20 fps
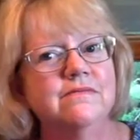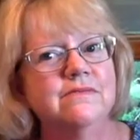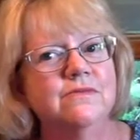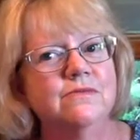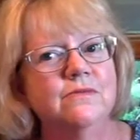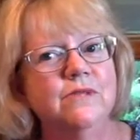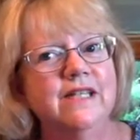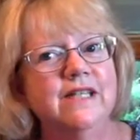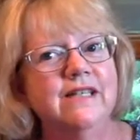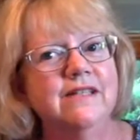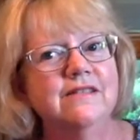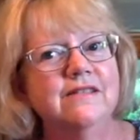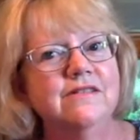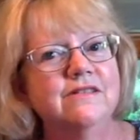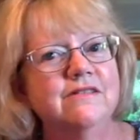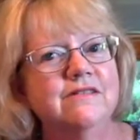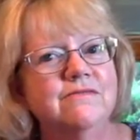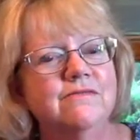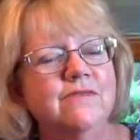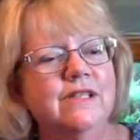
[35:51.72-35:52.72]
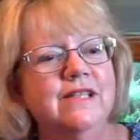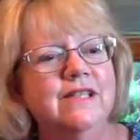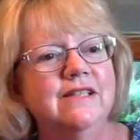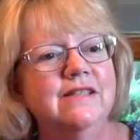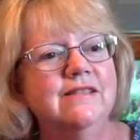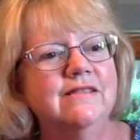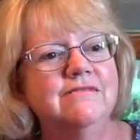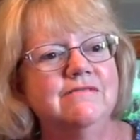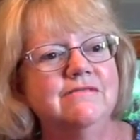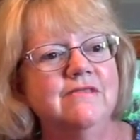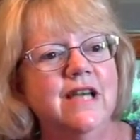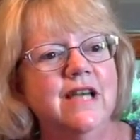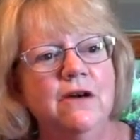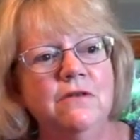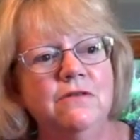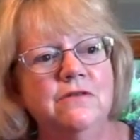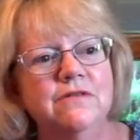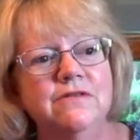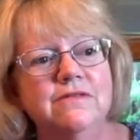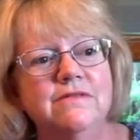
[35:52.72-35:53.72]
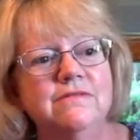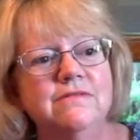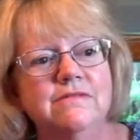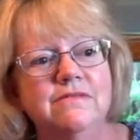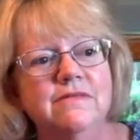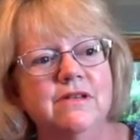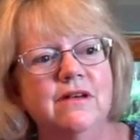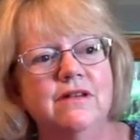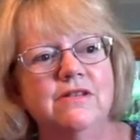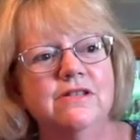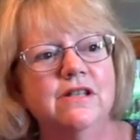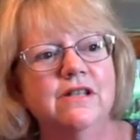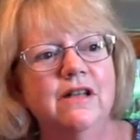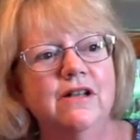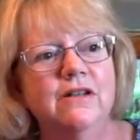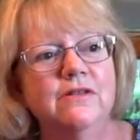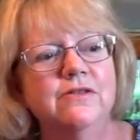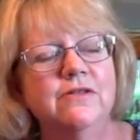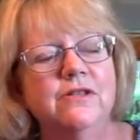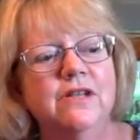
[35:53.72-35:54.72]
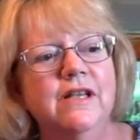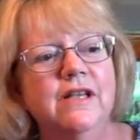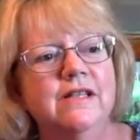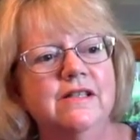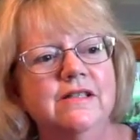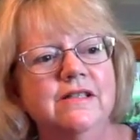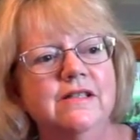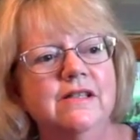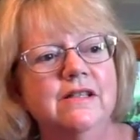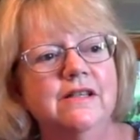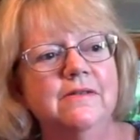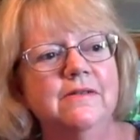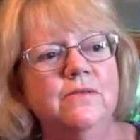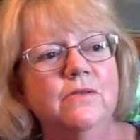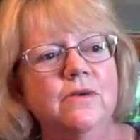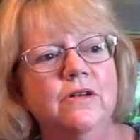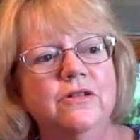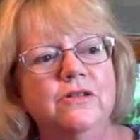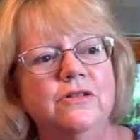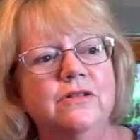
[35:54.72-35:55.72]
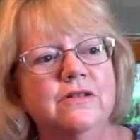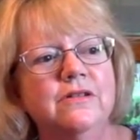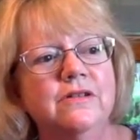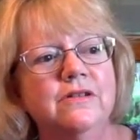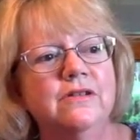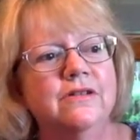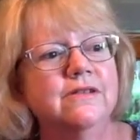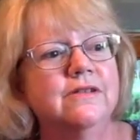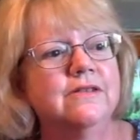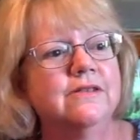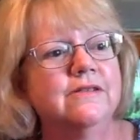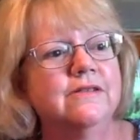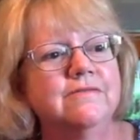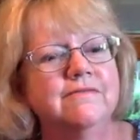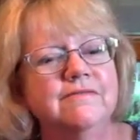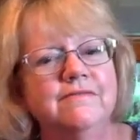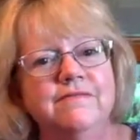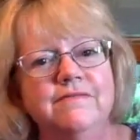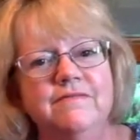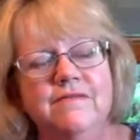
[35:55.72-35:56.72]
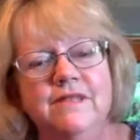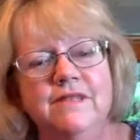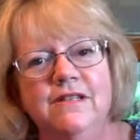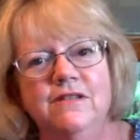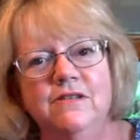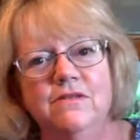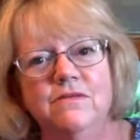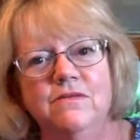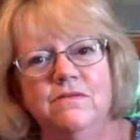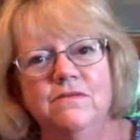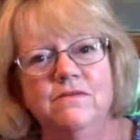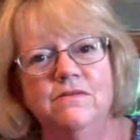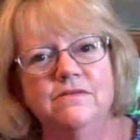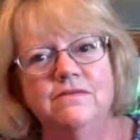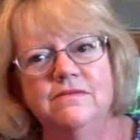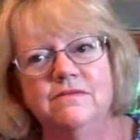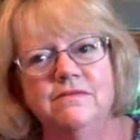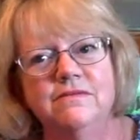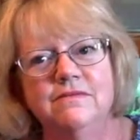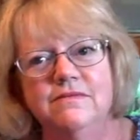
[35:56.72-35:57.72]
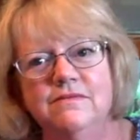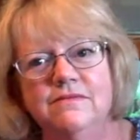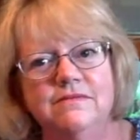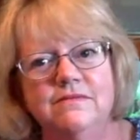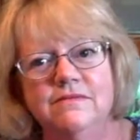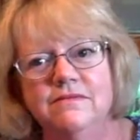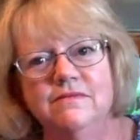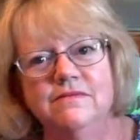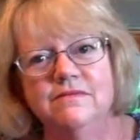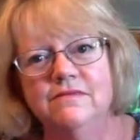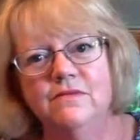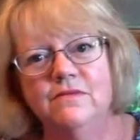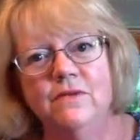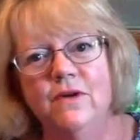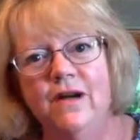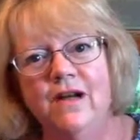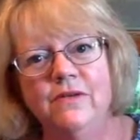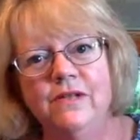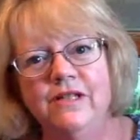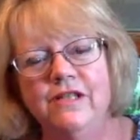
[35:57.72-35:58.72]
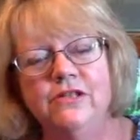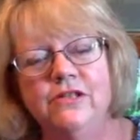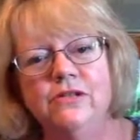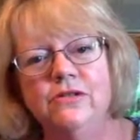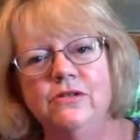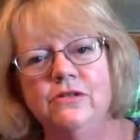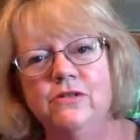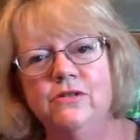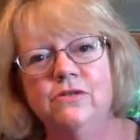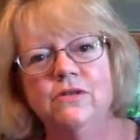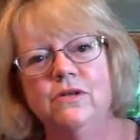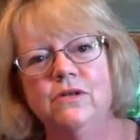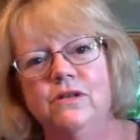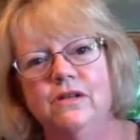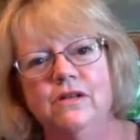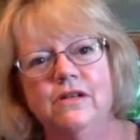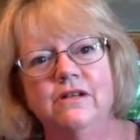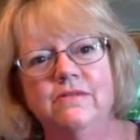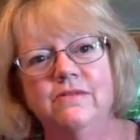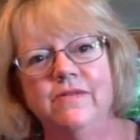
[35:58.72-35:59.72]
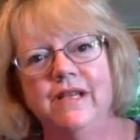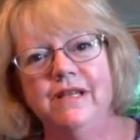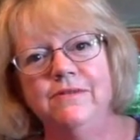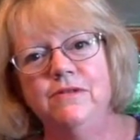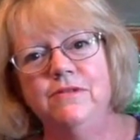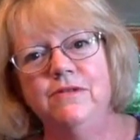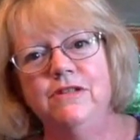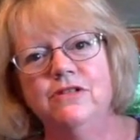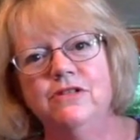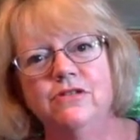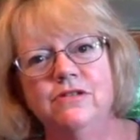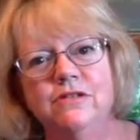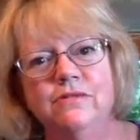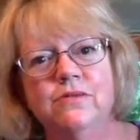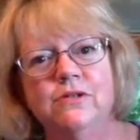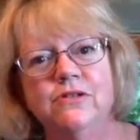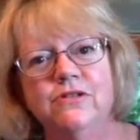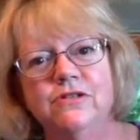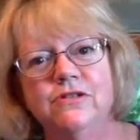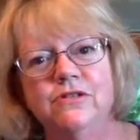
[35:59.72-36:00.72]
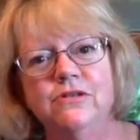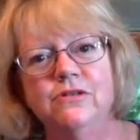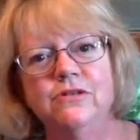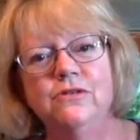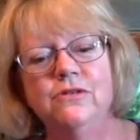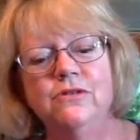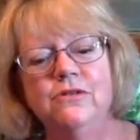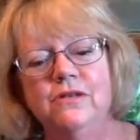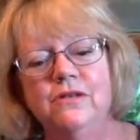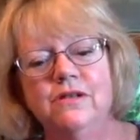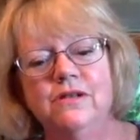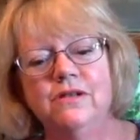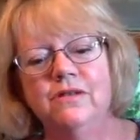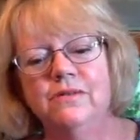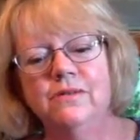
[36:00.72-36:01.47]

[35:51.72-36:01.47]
we can doubt ourselves and wonder, you know, why we do, or maybe we shouldn't pursue, or